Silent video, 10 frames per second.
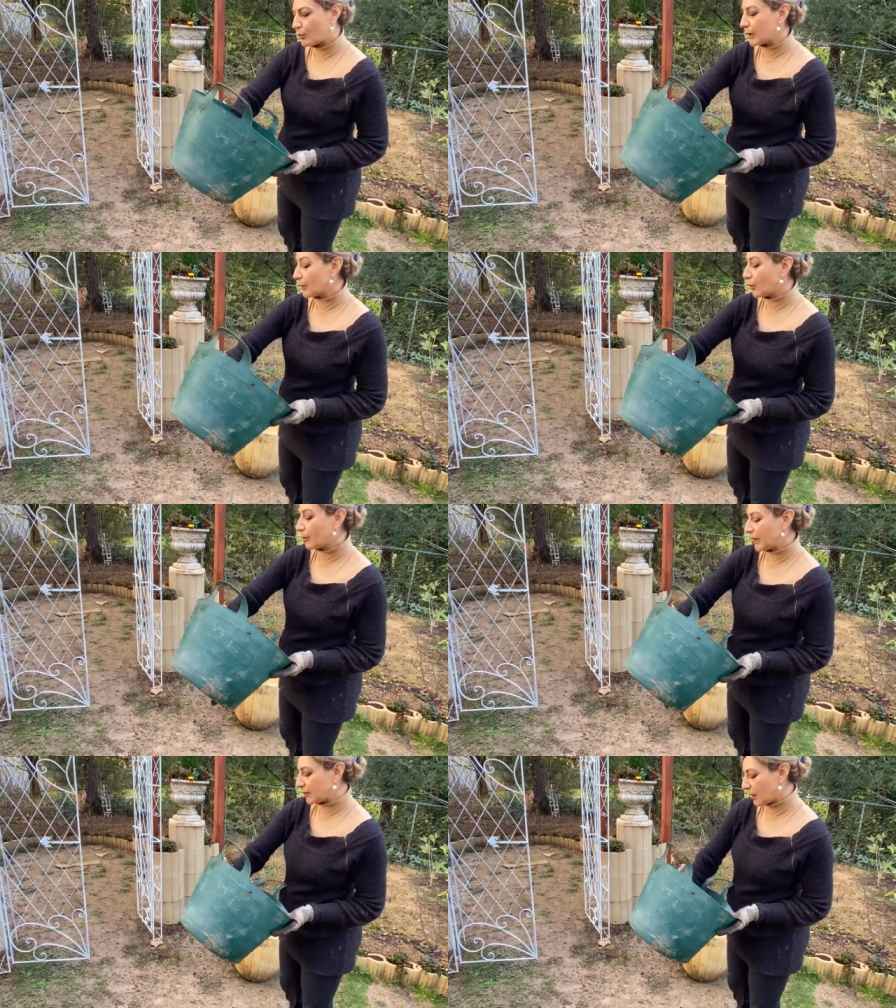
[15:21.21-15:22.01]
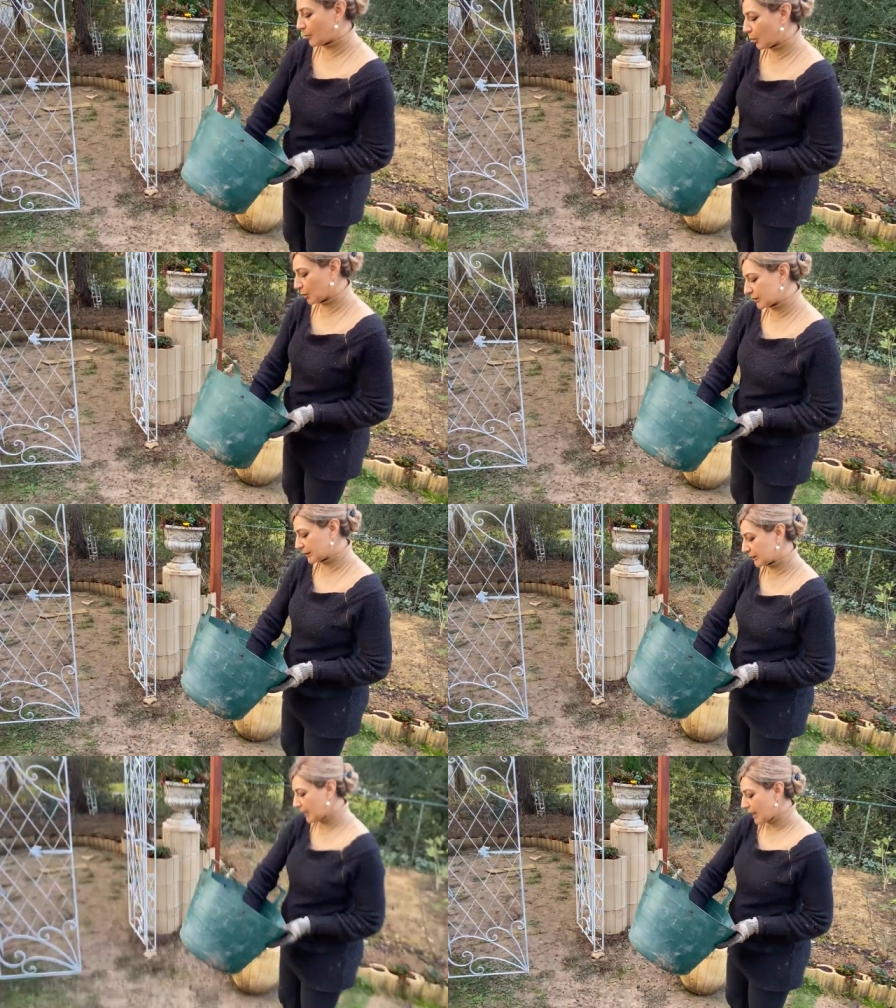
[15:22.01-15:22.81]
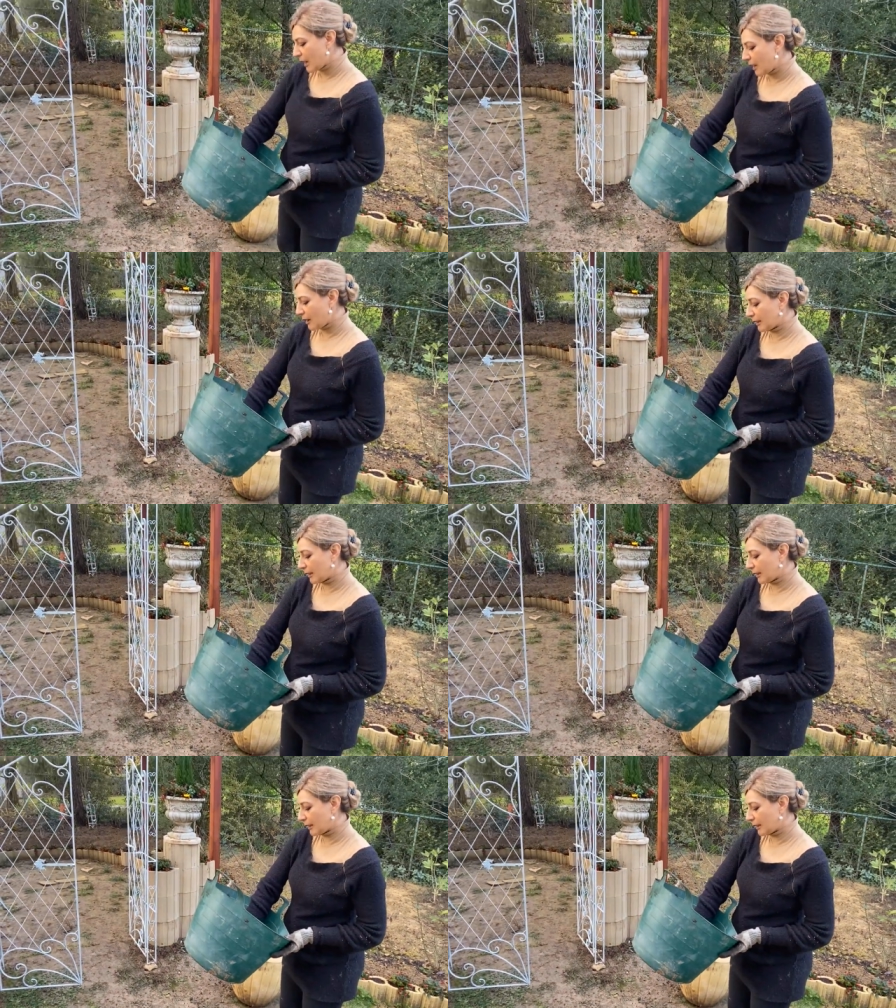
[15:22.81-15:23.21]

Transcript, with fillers: homemade compost uh,